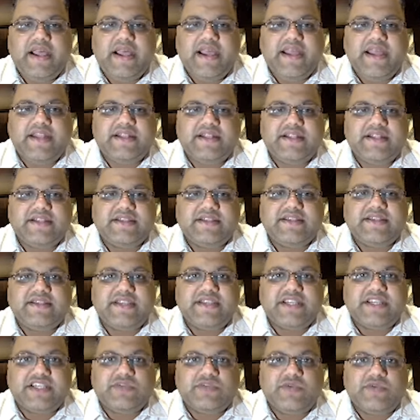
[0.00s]
And
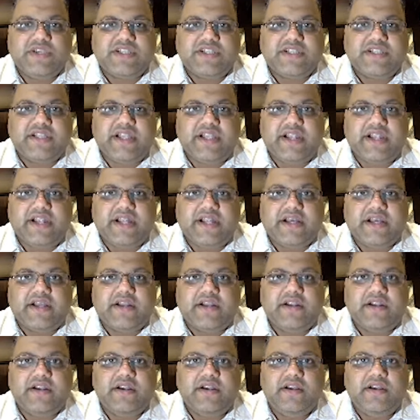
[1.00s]
six weeks
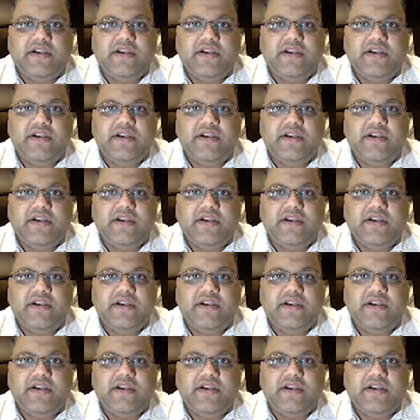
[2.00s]
later,